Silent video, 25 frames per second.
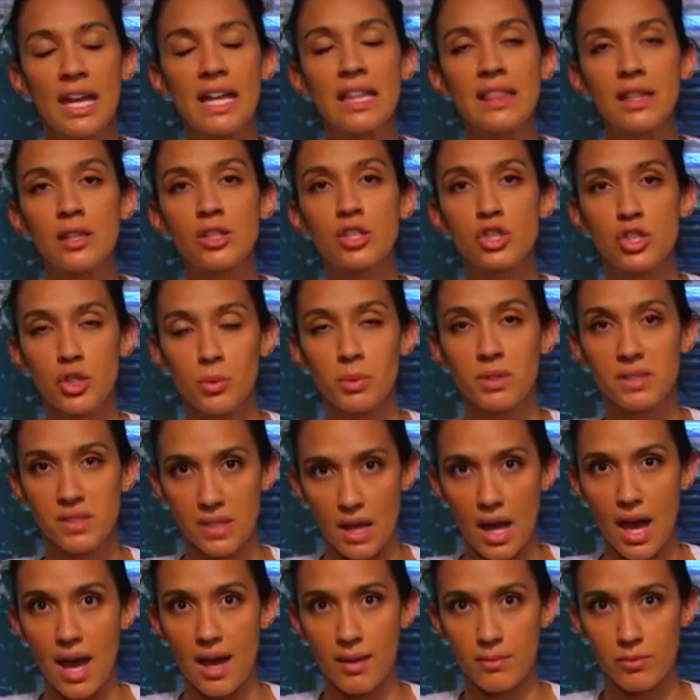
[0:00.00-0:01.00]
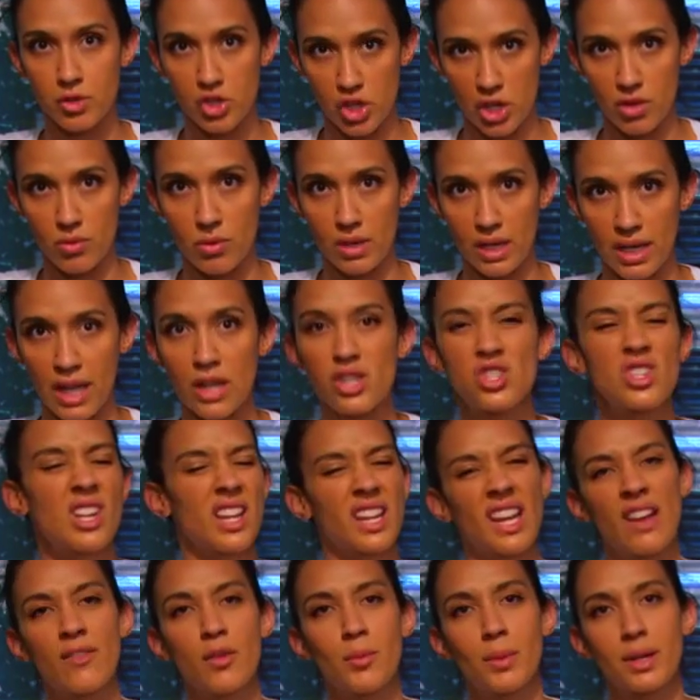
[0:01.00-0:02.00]
Anything to do with time, generally. I just
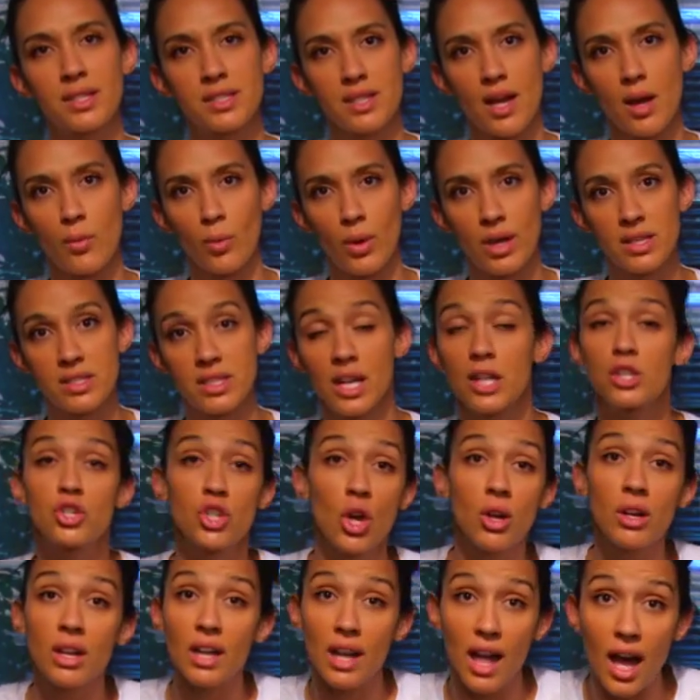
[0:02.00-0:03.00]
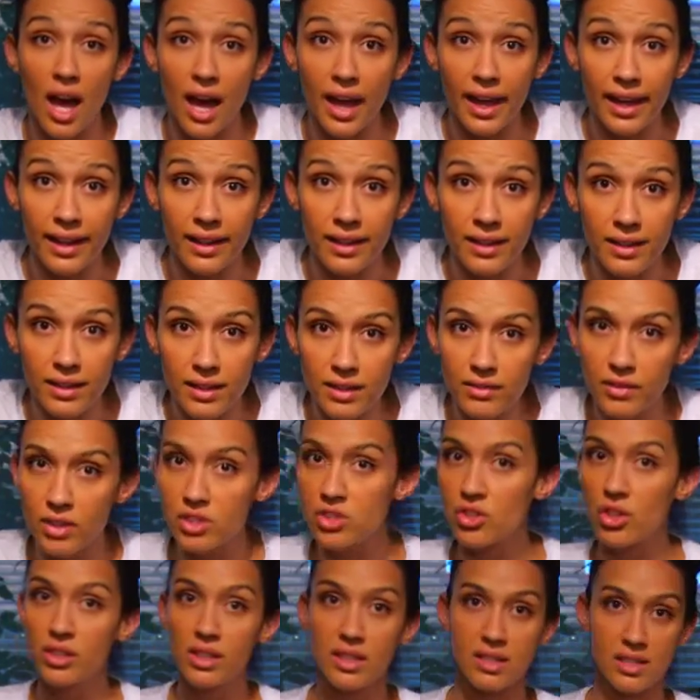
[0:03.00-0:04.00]
like having my time wasted. And don't lie.
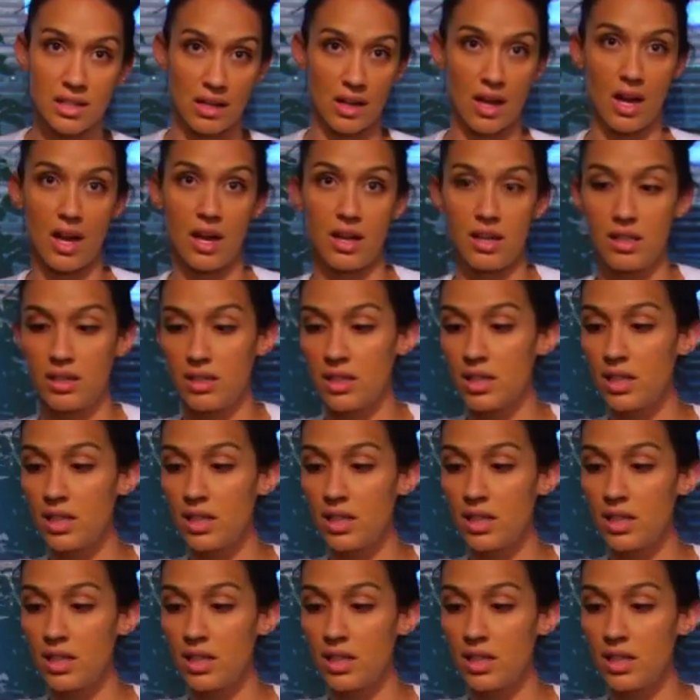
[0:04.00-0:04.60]
There's no need to lie.